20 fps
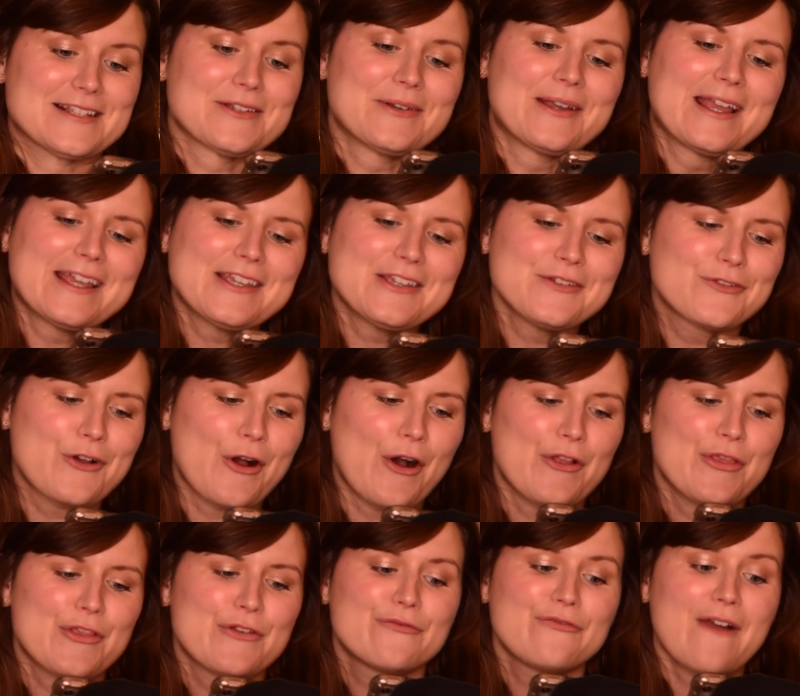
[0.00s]
so here you've
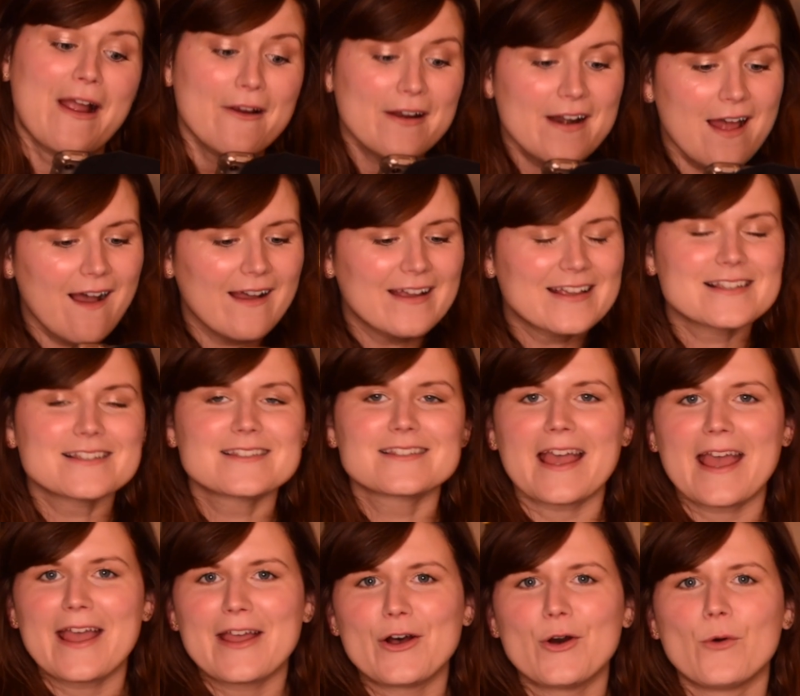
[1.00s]
got the Fahrenheit
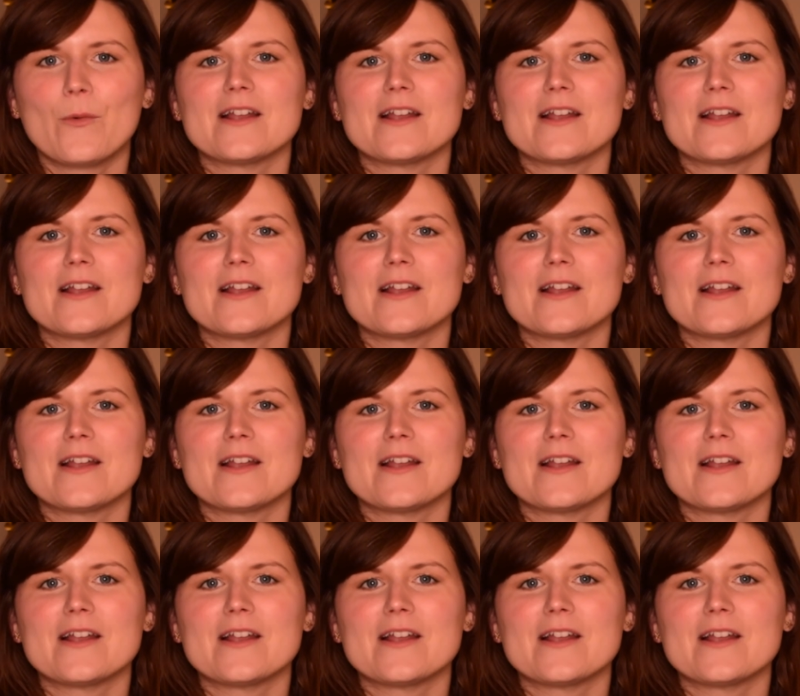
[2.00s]
scale,